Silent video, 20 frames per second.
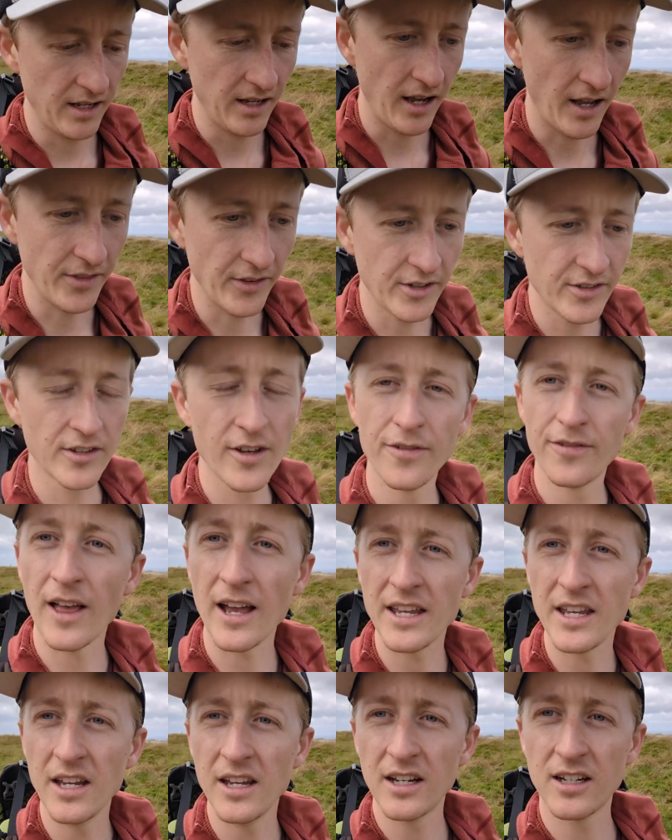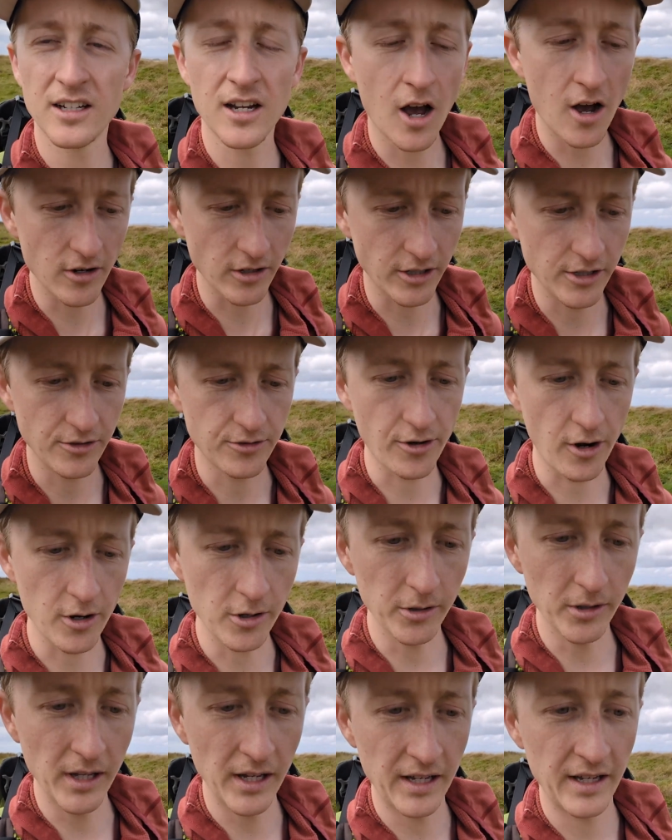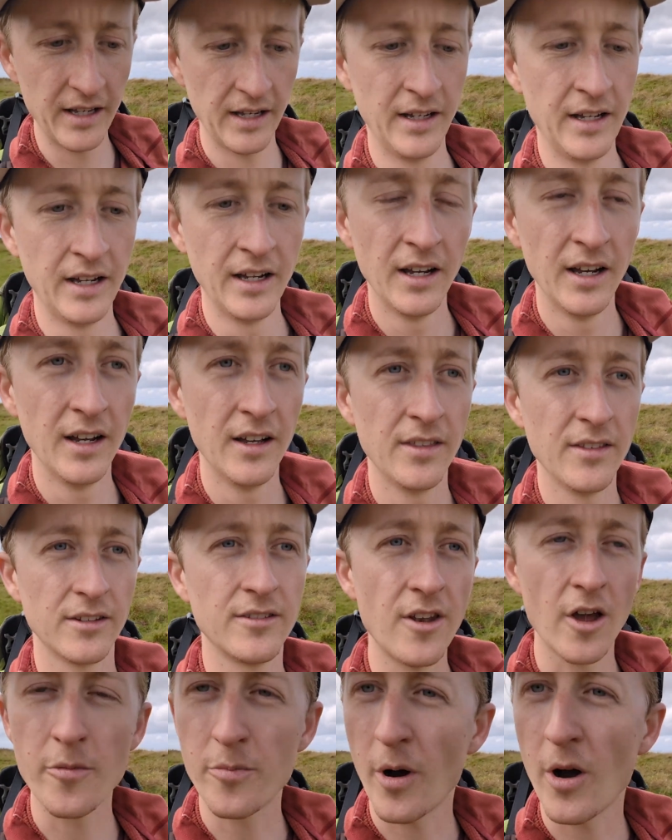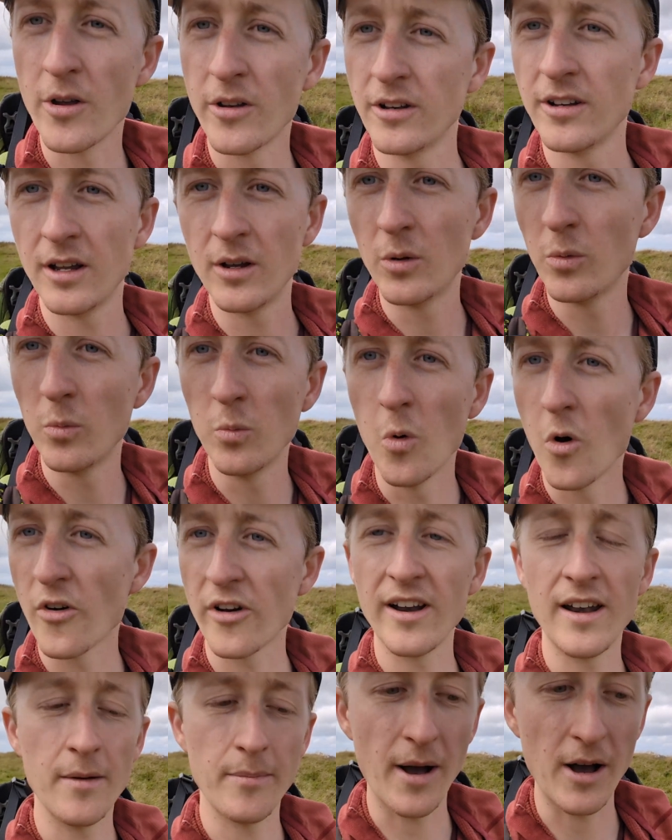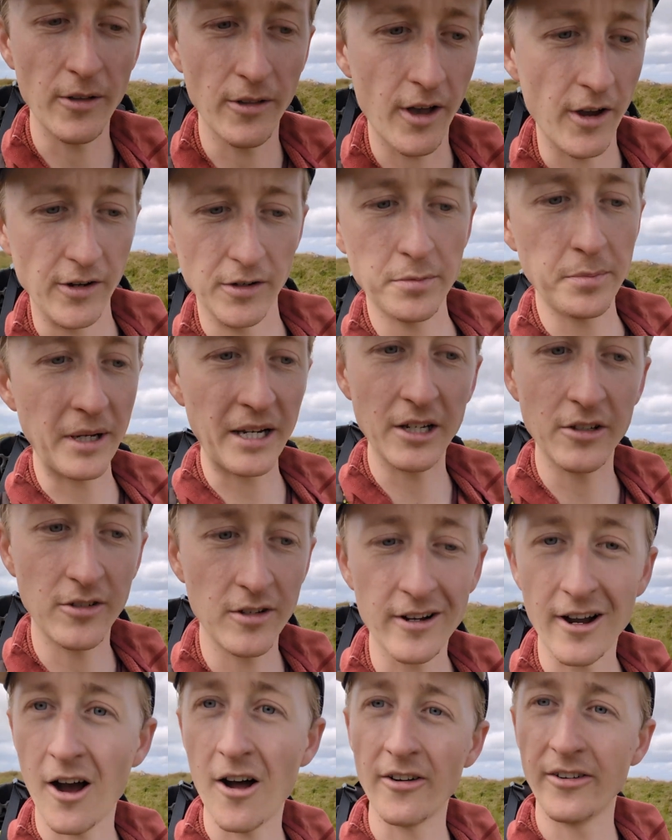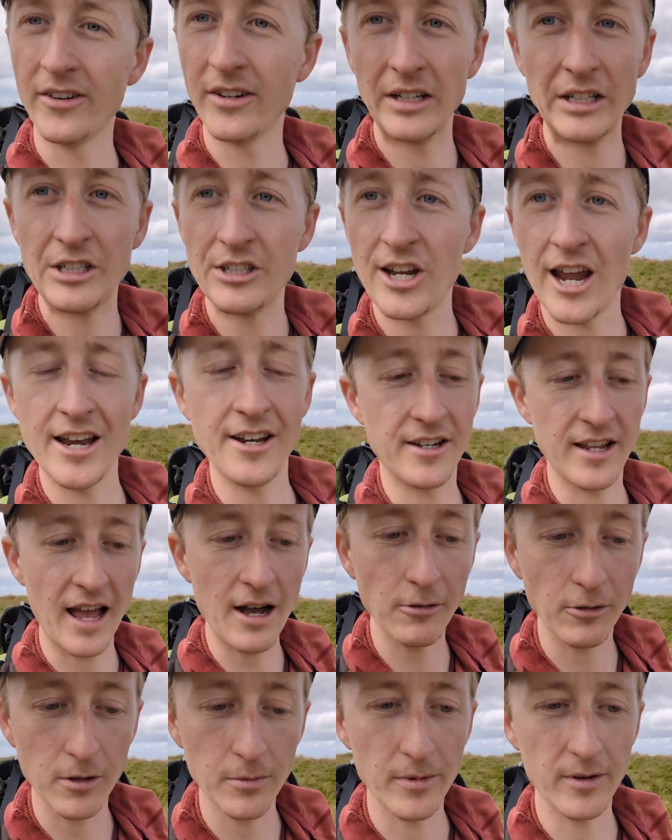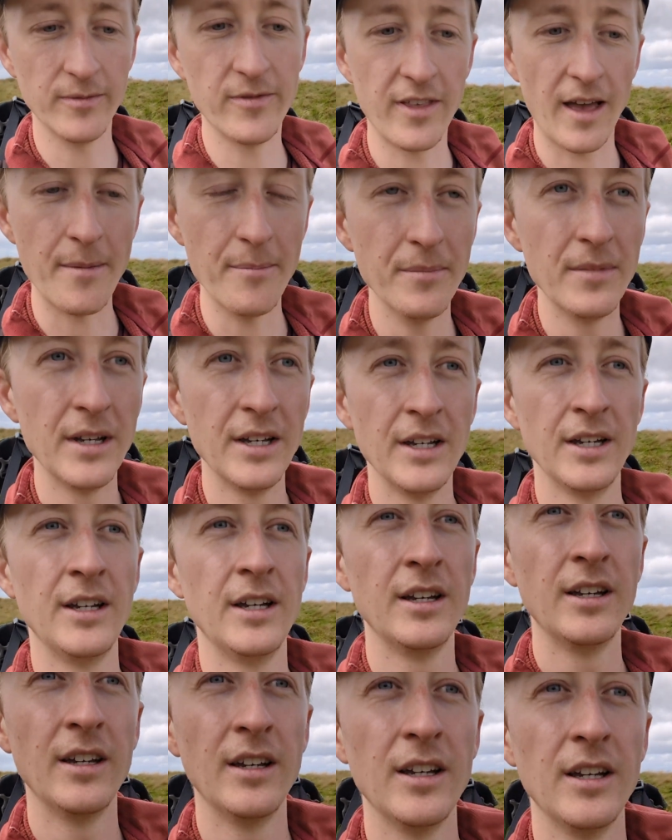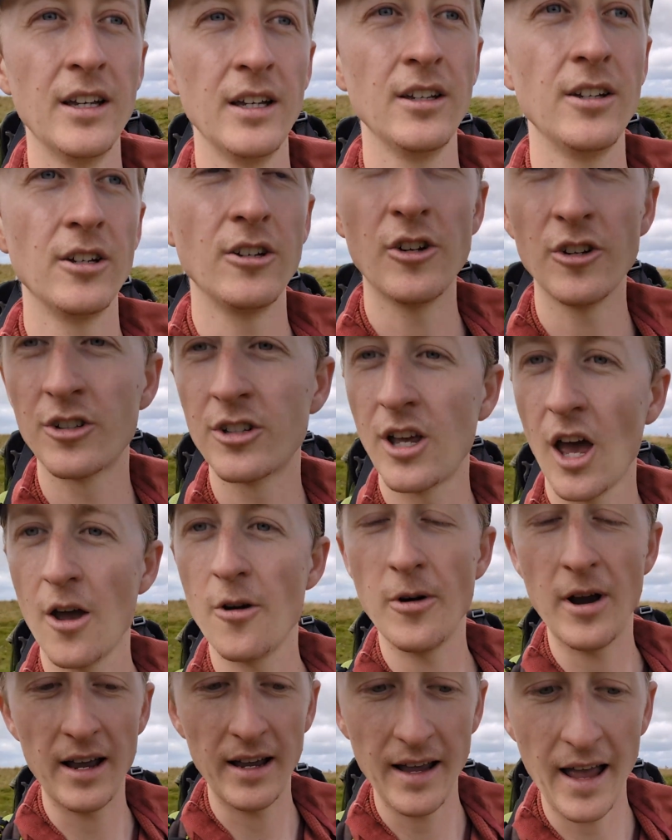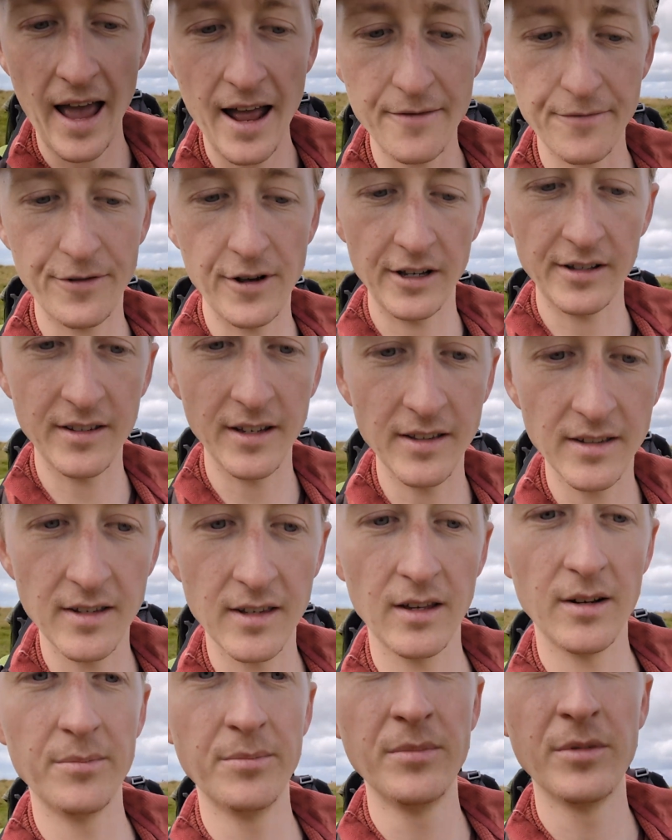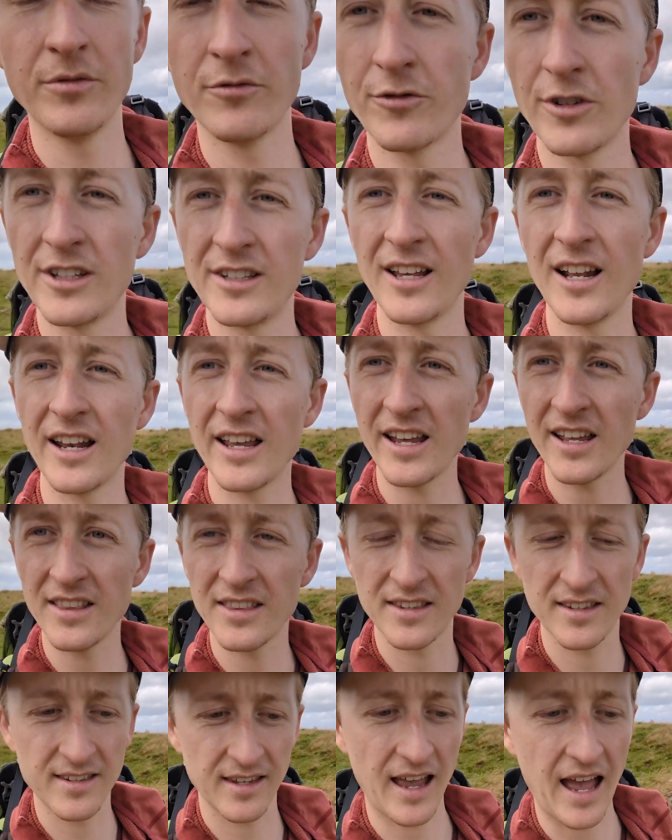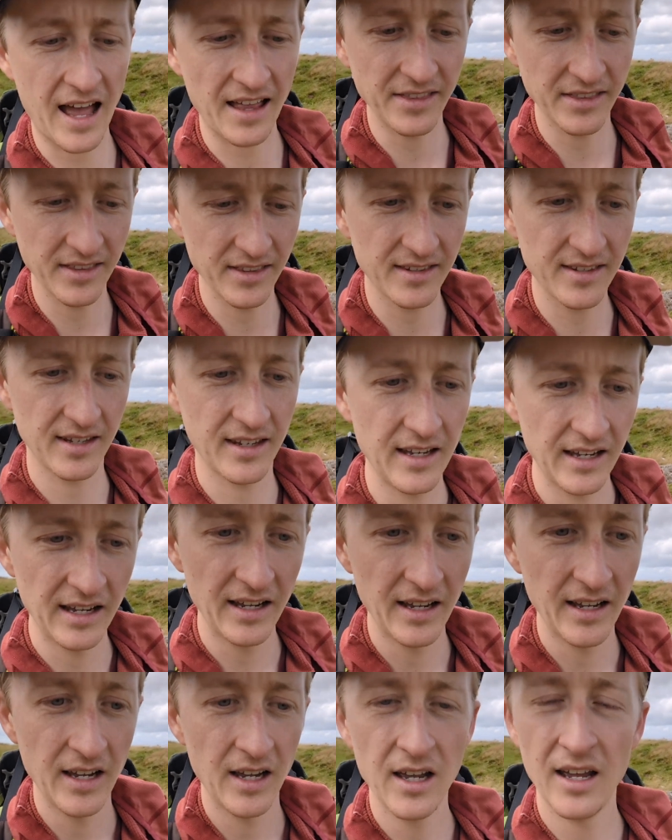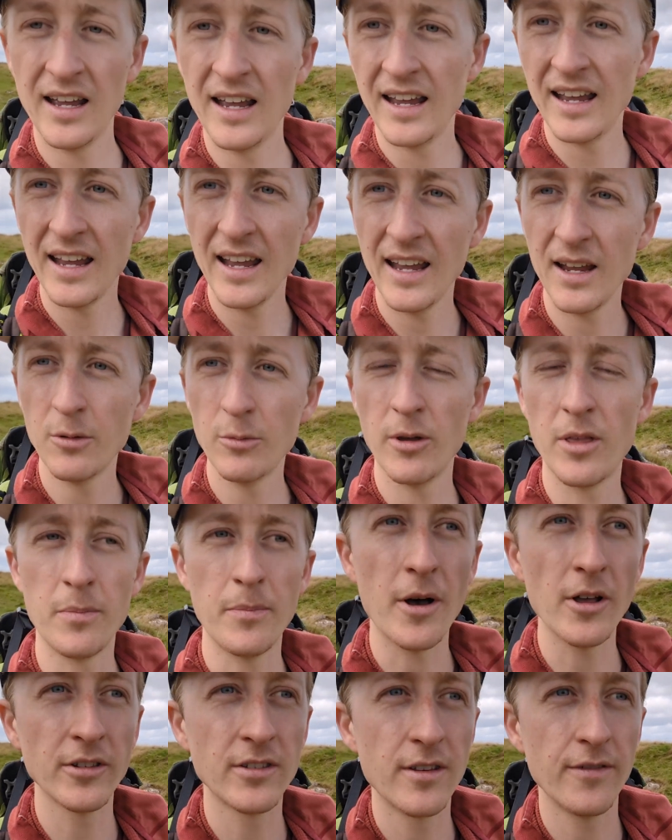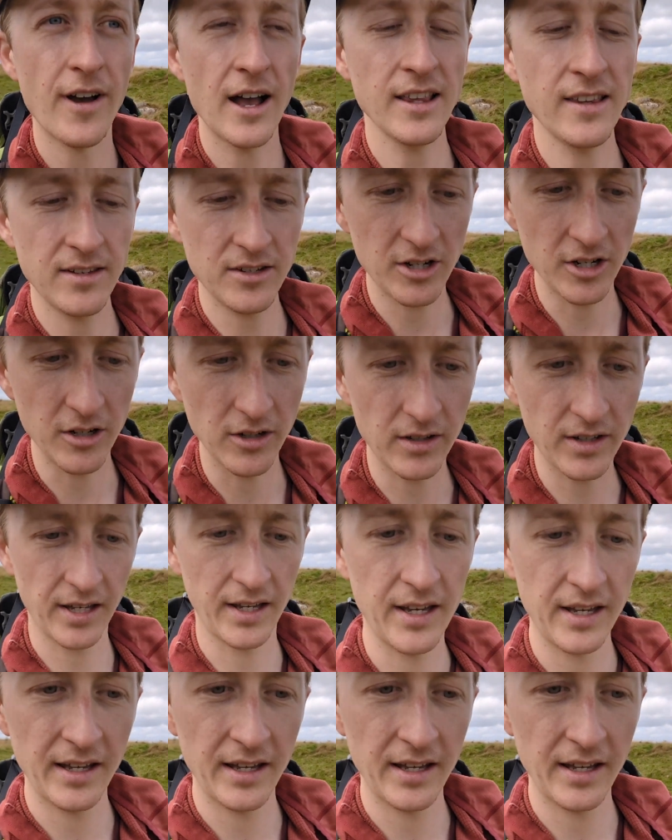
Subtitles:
And the stuff that you can't control, there's no point worrying about those because you can't change the outcome of them. You just go headfirst into them, resilient and with a positive attitude.